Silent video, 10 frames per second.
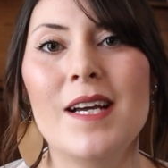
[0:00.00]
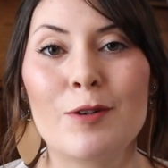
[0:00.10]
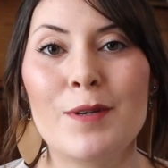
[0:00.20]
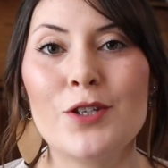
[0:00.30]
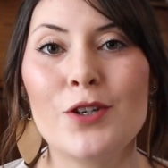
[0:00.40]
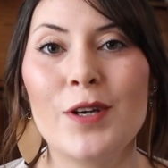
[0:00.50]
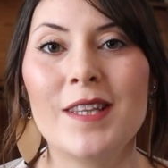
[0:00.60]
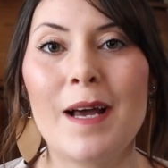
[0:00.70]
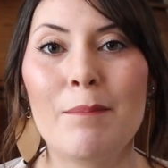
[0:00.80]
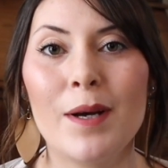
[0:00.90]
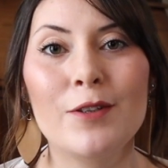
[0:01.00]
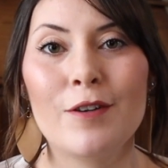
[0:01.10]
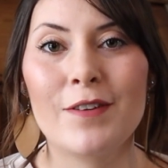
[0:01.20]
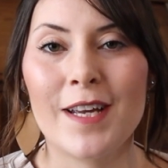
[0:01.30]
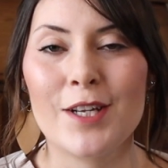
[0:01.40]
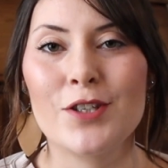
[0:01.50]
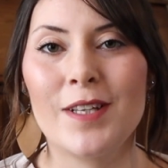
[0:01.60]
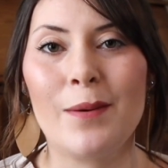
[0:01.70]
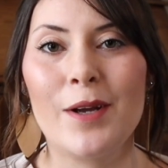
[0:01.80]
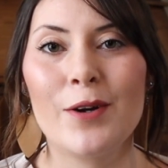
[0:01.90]
So be sure you hit that bell notification,
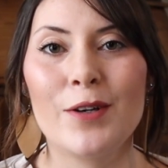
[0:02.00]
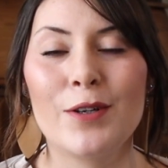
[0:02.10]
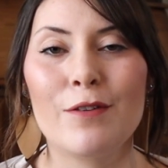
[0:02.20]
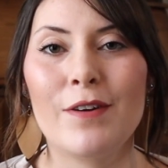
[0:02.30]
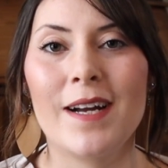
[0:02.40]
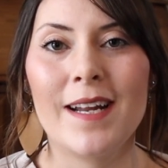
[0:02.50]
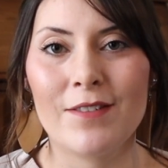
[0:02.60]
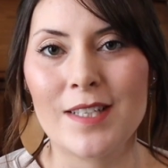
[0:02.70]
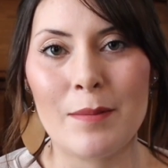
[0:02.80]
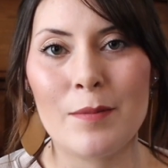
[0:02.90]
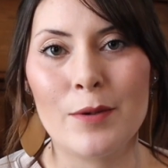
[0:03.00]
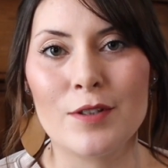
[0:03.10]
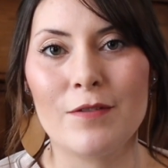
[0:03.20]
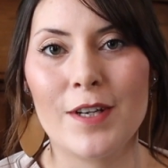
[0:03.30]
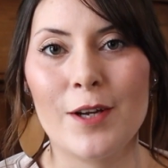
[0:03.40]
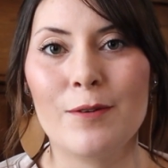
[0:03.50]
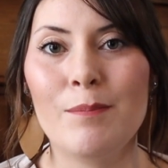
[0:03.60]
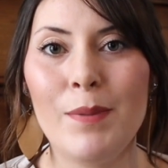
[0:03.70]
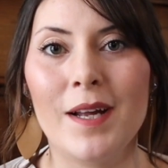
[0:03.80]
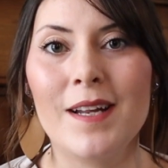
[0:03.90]
that way you are notified every time I post a video.
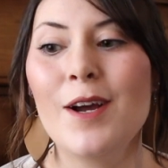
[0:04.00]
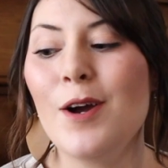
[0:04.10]
But